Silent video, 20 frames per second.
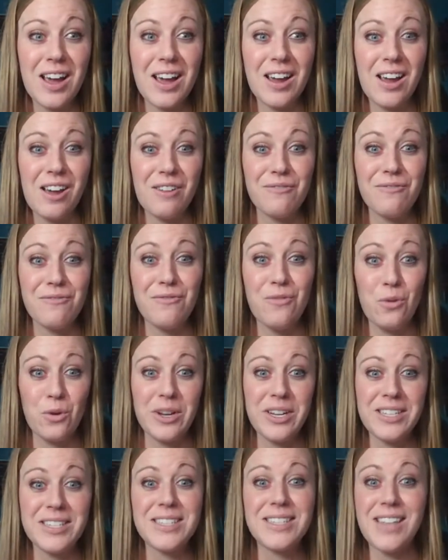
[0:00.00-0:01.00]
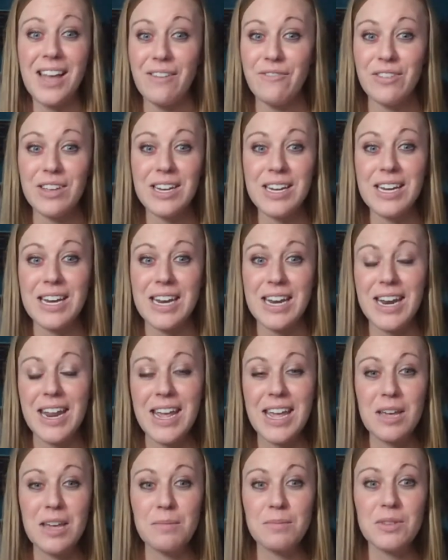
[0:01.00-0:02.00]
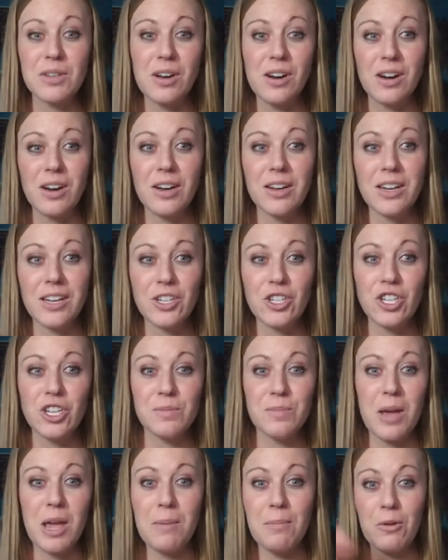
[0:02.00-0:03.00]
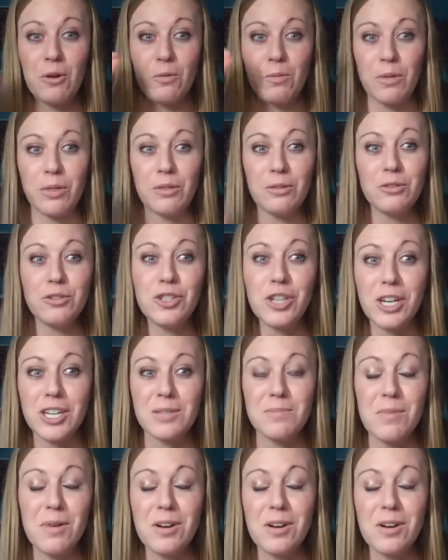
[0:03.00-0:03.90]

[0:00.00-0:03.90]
I got 47 names on a sheet of paper with little check